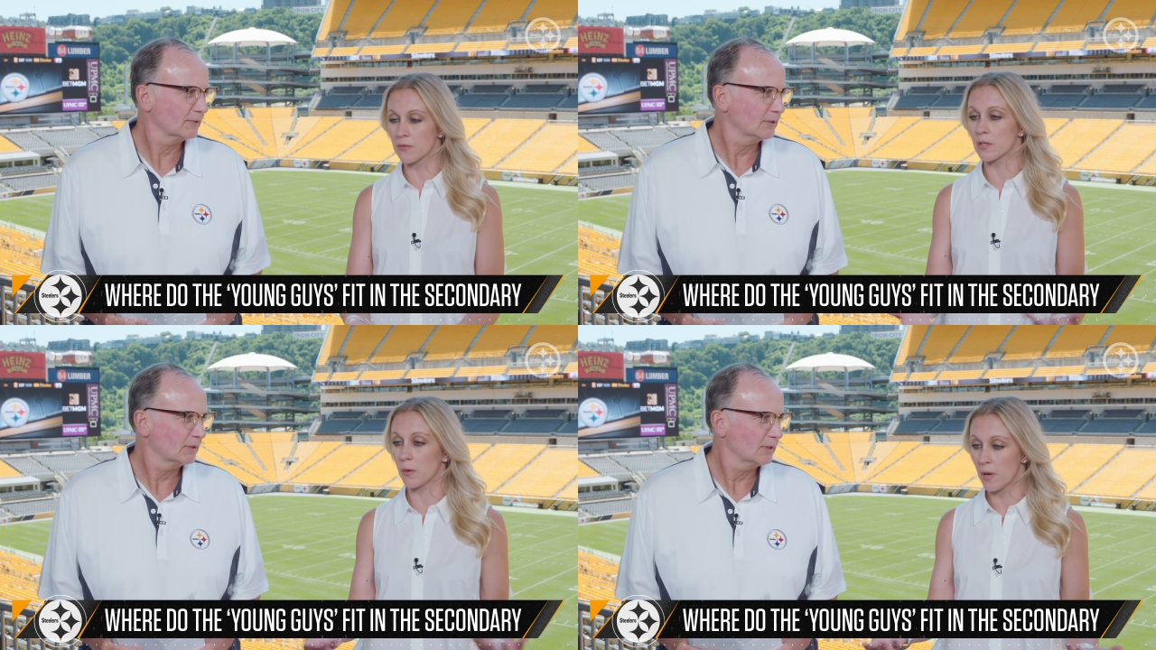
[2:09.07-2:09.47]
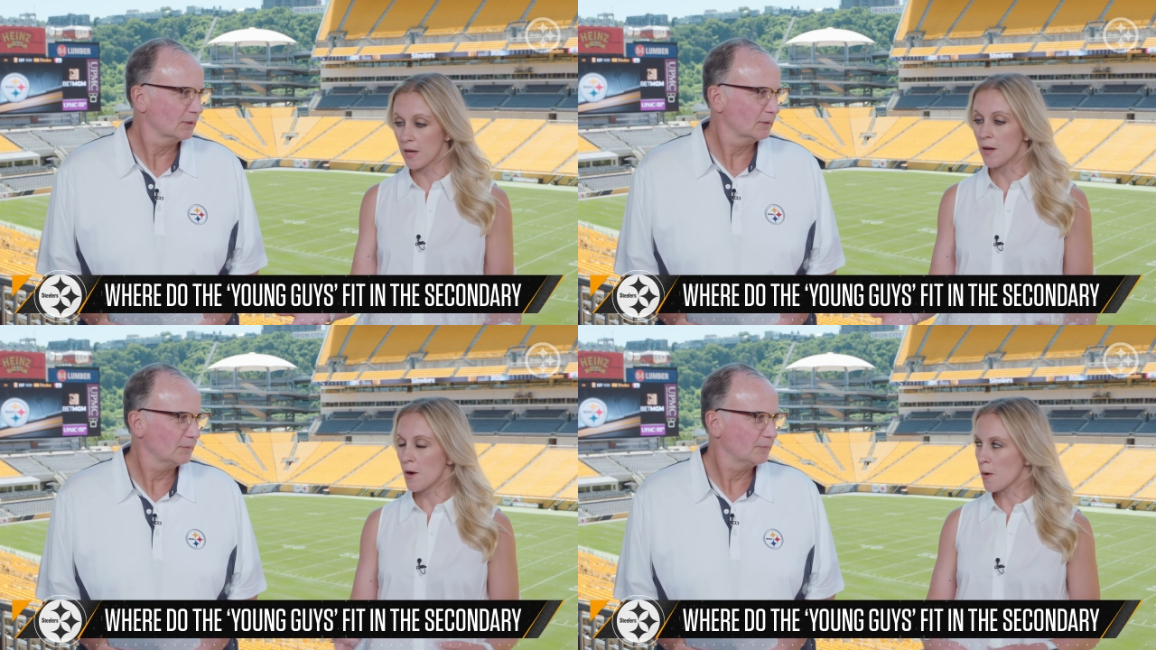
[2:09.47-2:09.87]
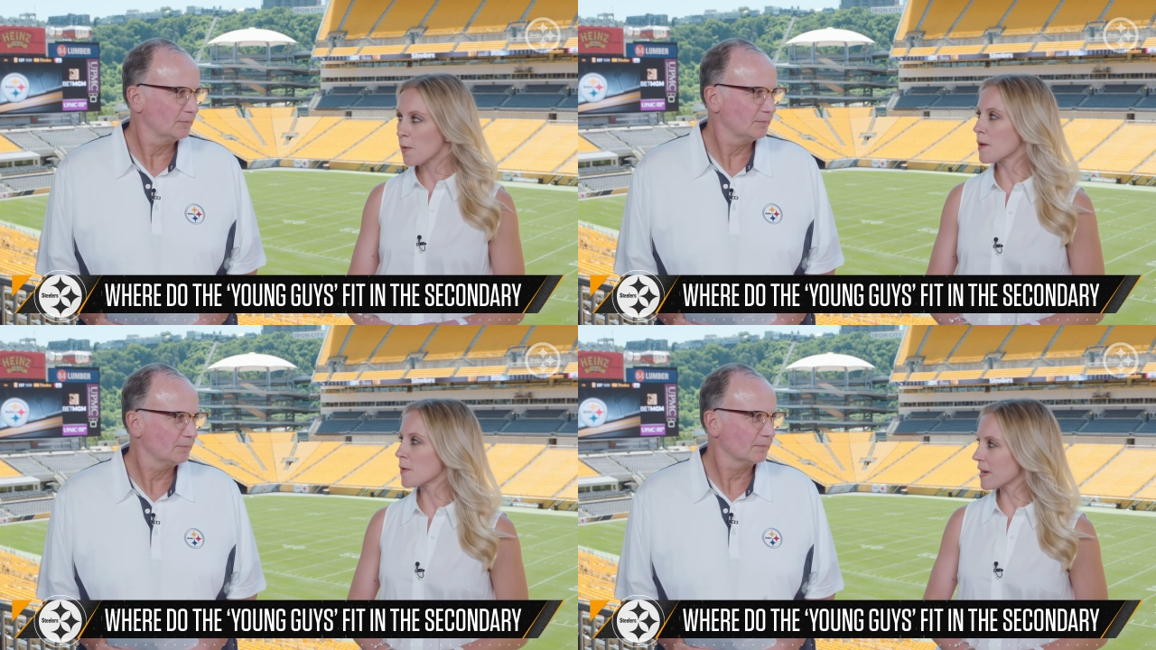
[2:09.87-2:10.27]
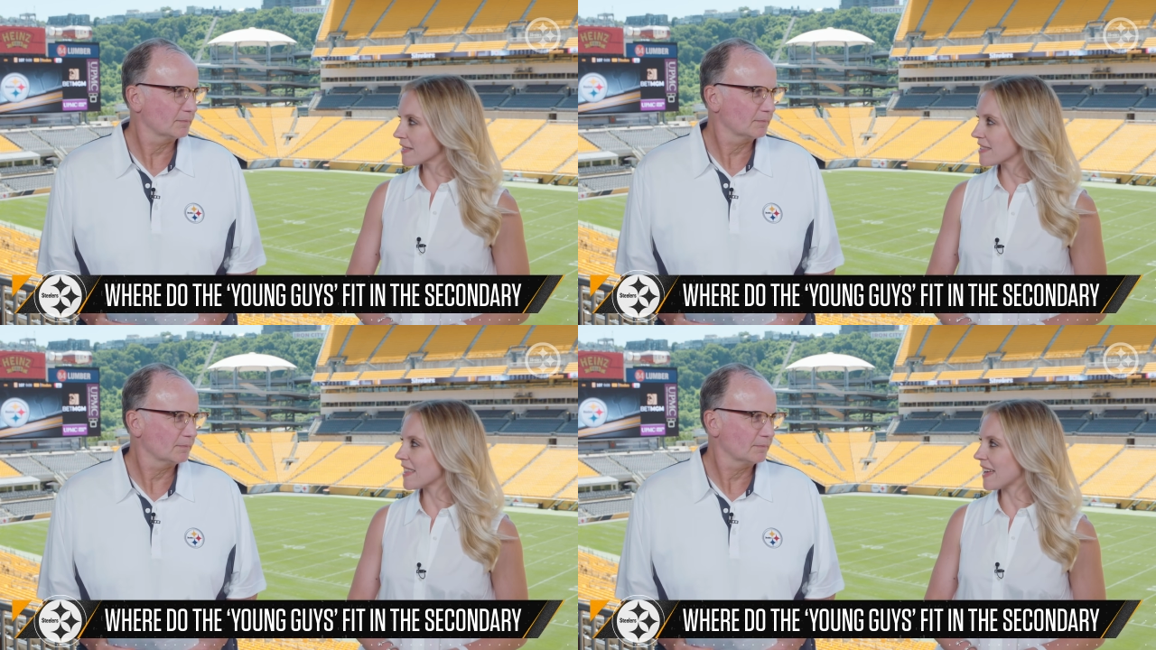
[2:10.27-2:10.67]
Speaker 1: So we will
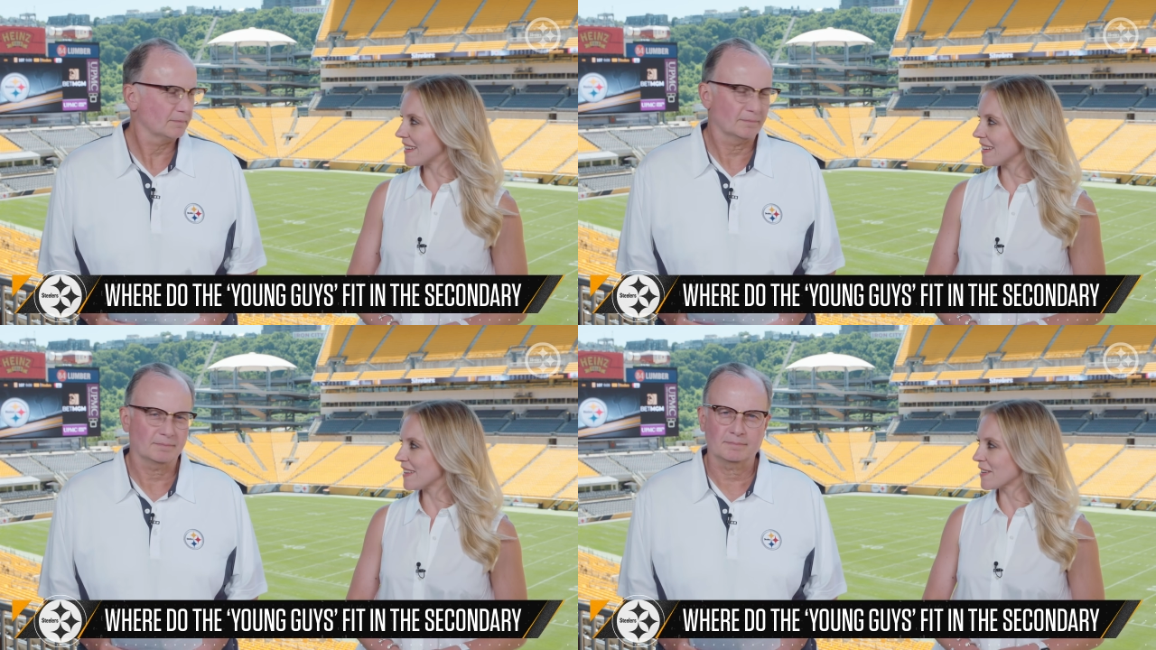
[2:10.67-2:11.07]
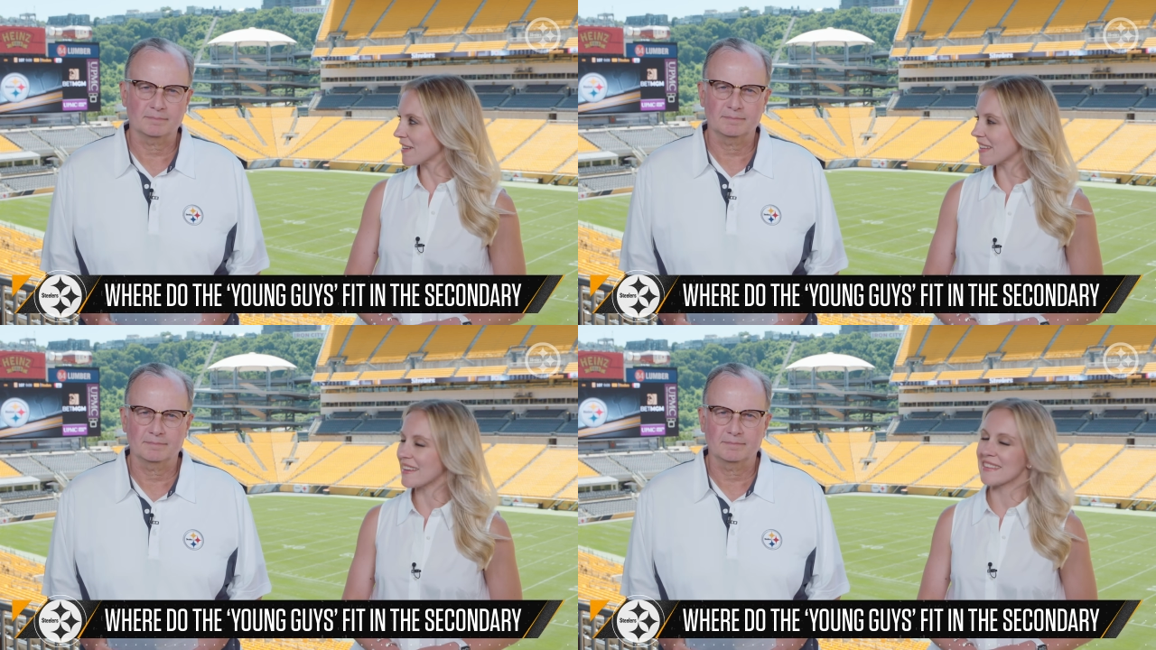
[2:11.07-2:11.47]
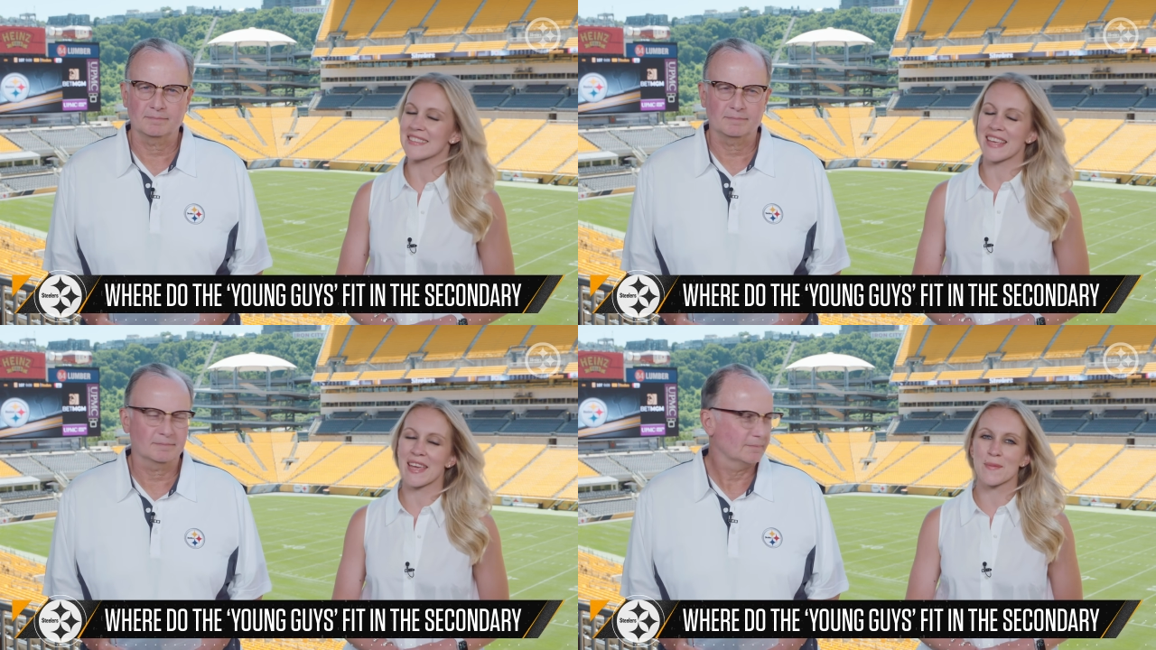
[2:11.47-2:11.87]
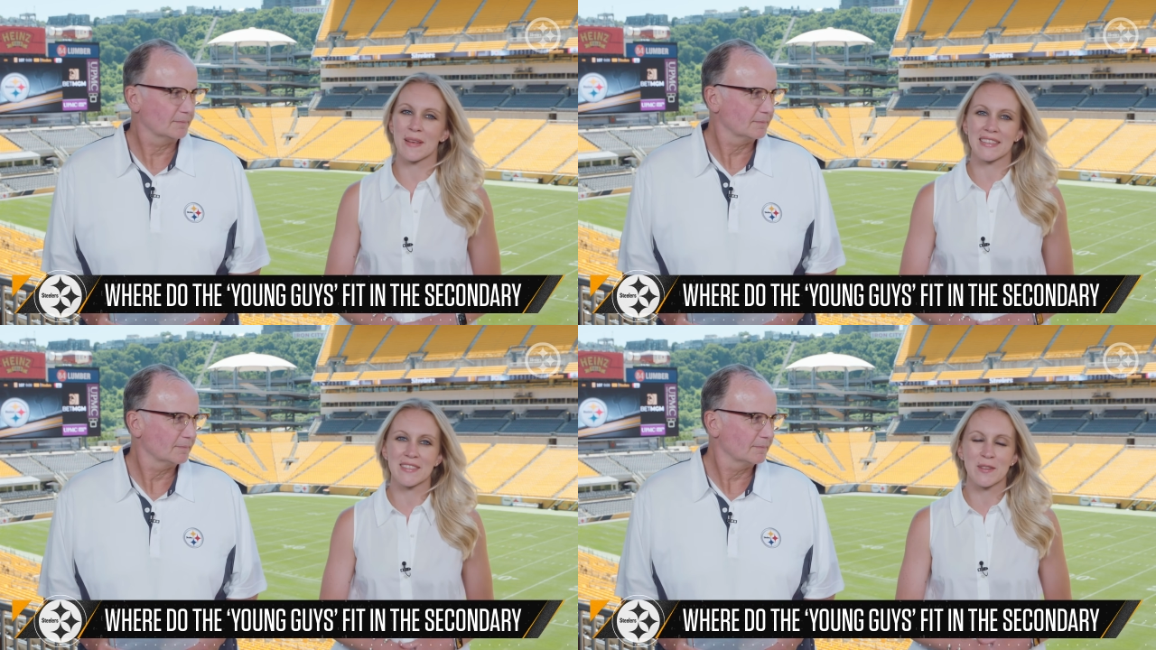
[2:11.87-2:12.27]
get to that nitty gritty as camp
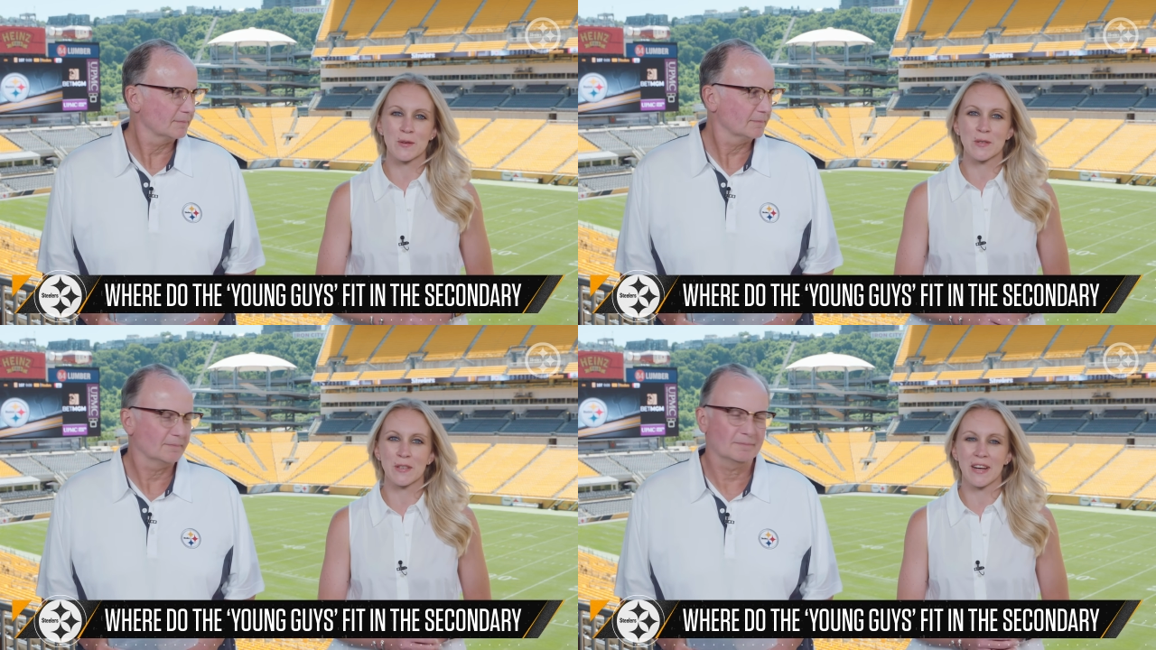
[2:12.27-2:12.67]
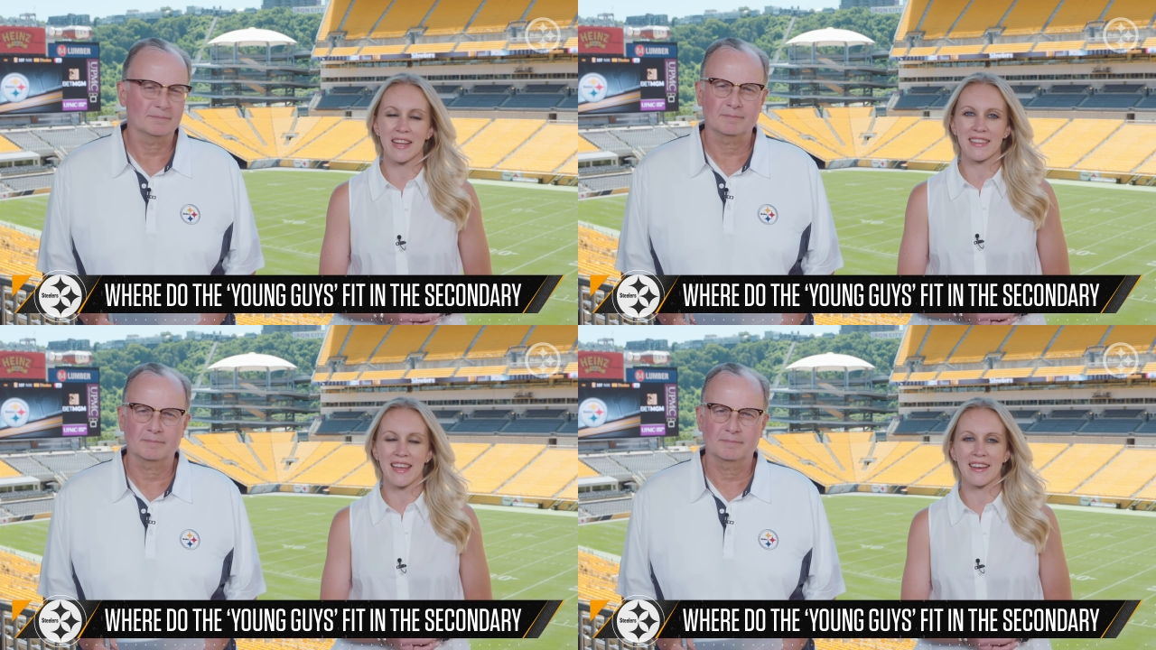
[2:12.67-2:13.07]
gets closer at the